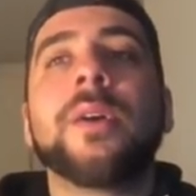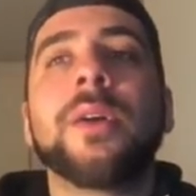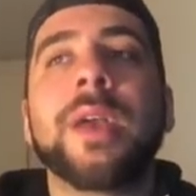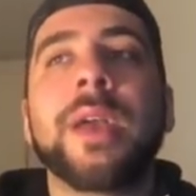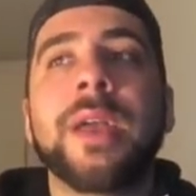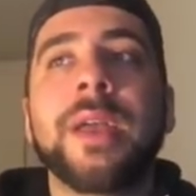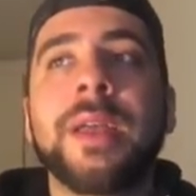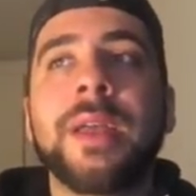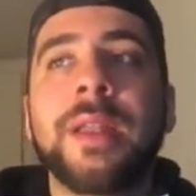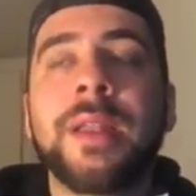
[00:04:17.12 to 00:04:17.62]

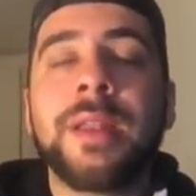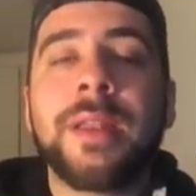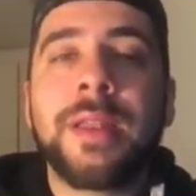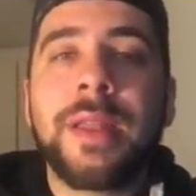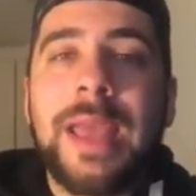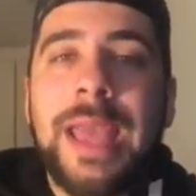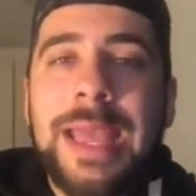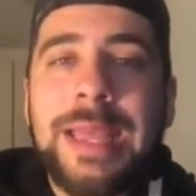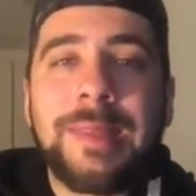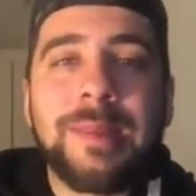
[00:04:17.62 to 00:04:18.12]
in
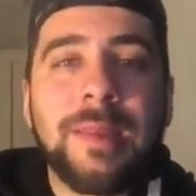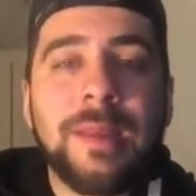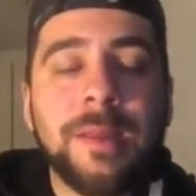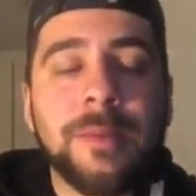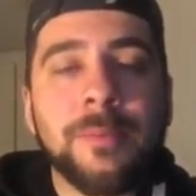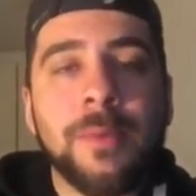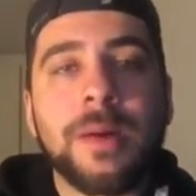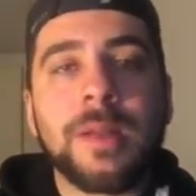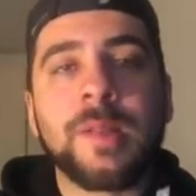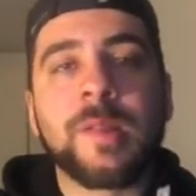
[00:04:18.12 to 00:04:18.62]

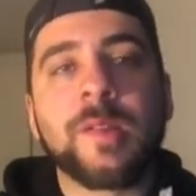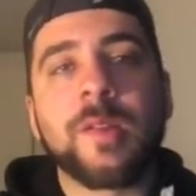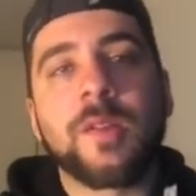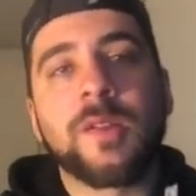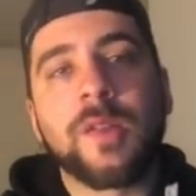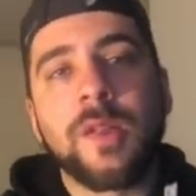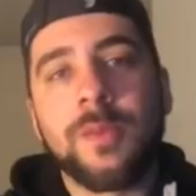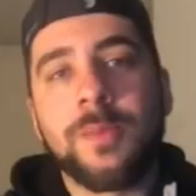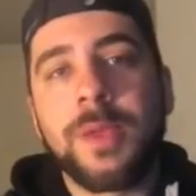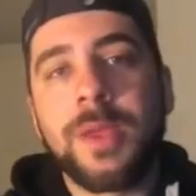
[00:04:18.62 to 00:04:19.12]
18 months. So
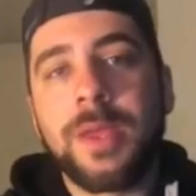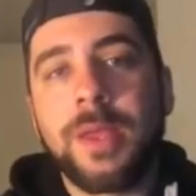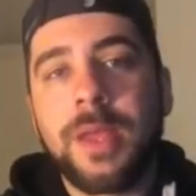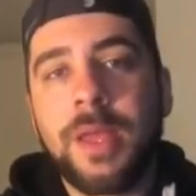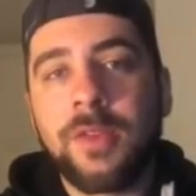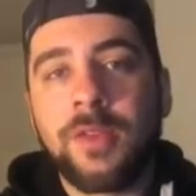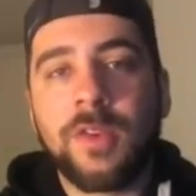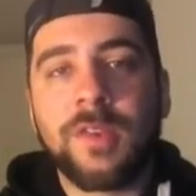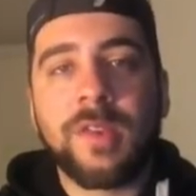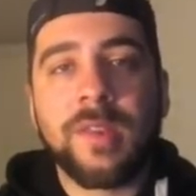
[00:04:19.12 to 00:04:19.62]
it's going to be
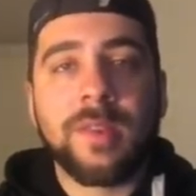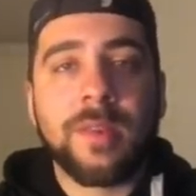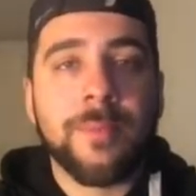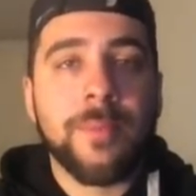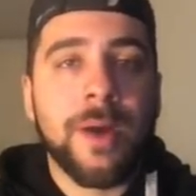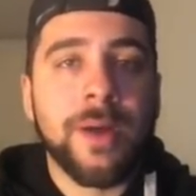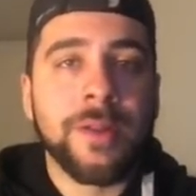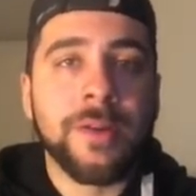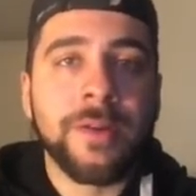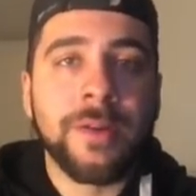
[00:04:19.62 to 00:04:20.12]
interesting to
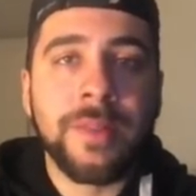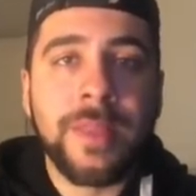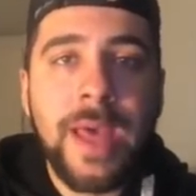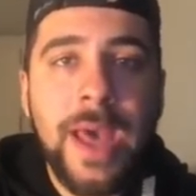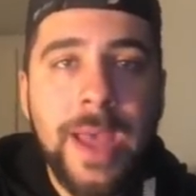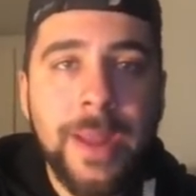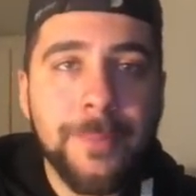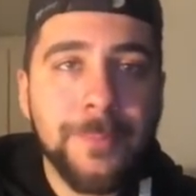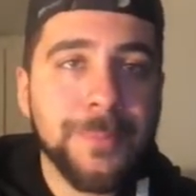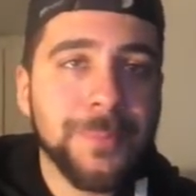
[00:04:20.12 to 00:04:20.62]
monitor
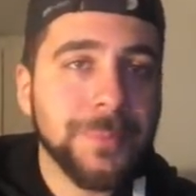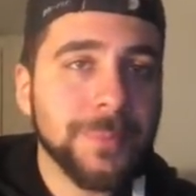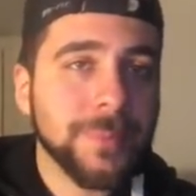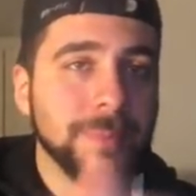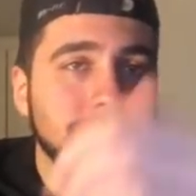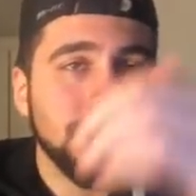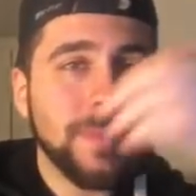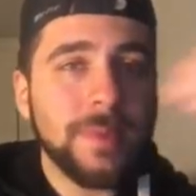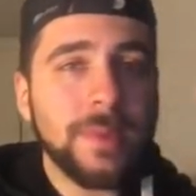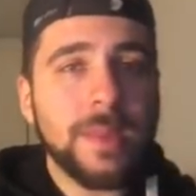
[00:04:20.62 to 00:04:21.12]
that.
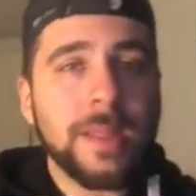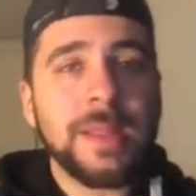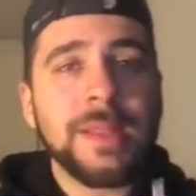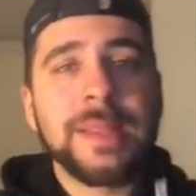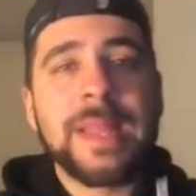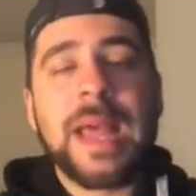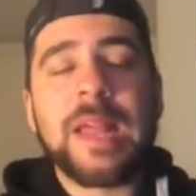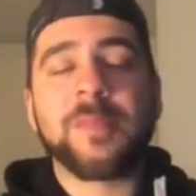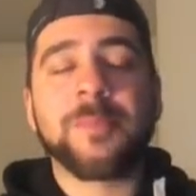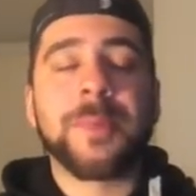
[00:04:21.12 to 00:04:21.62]

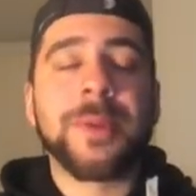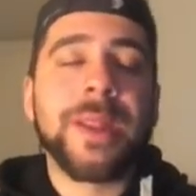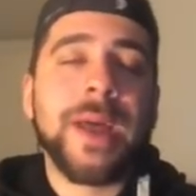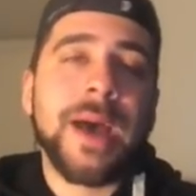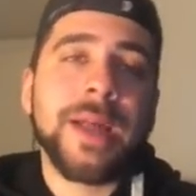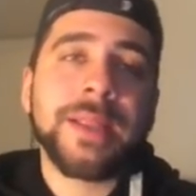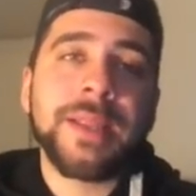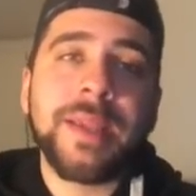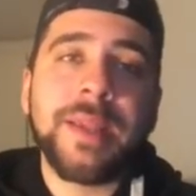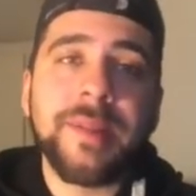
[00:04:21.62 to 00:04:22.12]
Last but
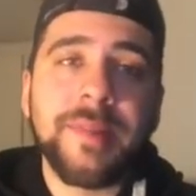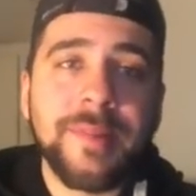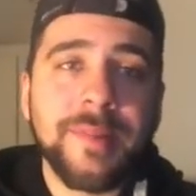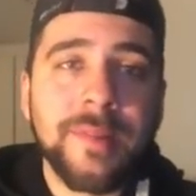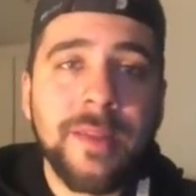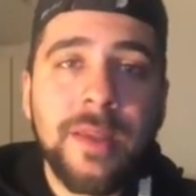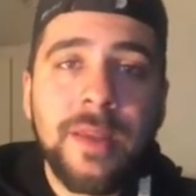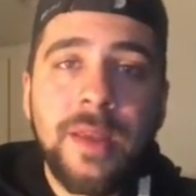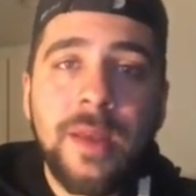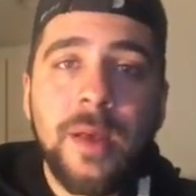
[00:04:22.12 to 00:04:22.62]
not
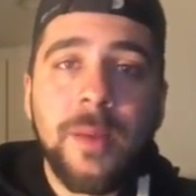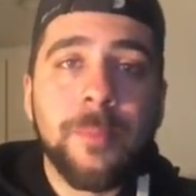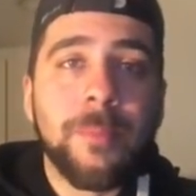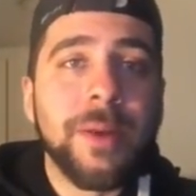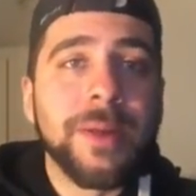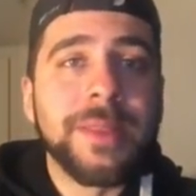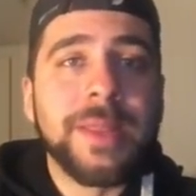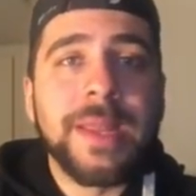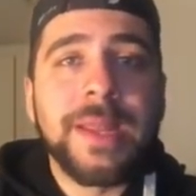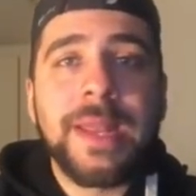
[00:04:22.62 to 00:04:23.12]
least,
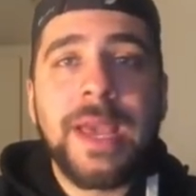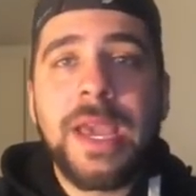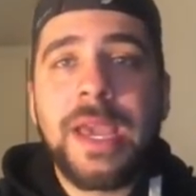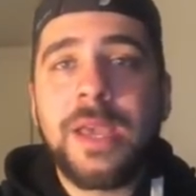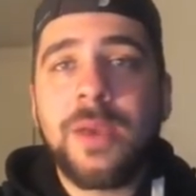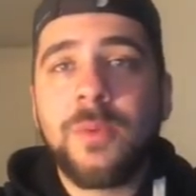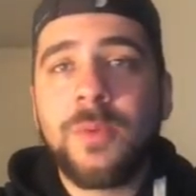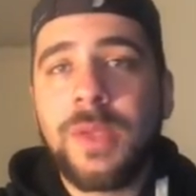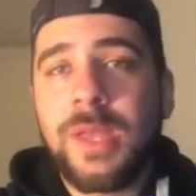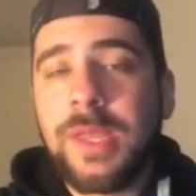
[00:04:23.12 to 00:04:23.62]
Monday
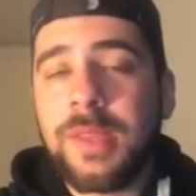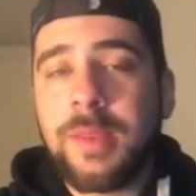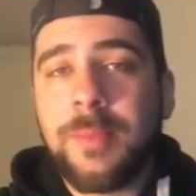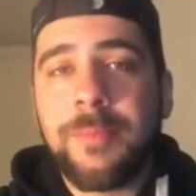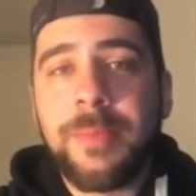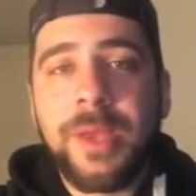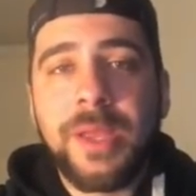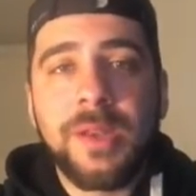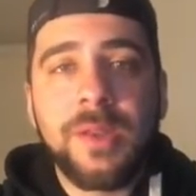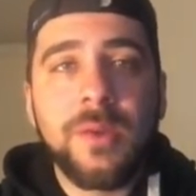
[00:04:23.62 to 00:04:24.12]
night, we get the
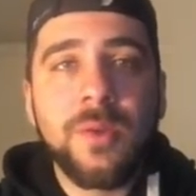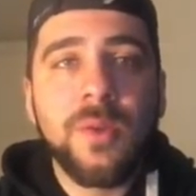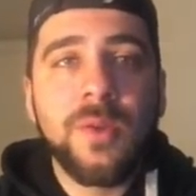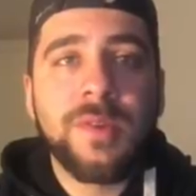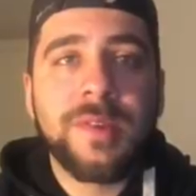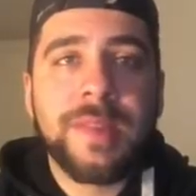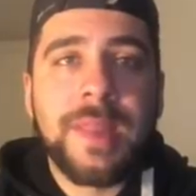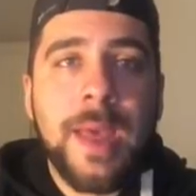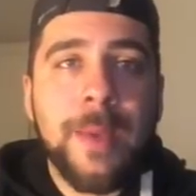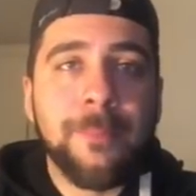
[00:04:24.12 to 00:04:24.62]
big
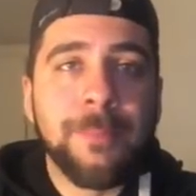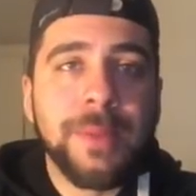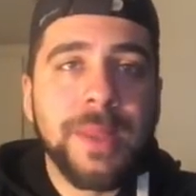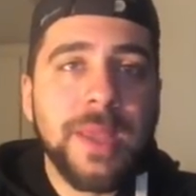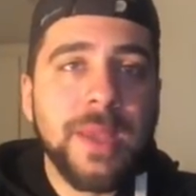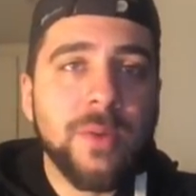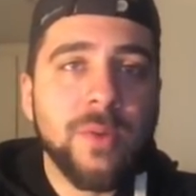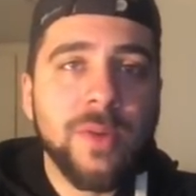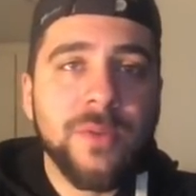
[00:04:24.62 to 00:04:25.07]
news that Blake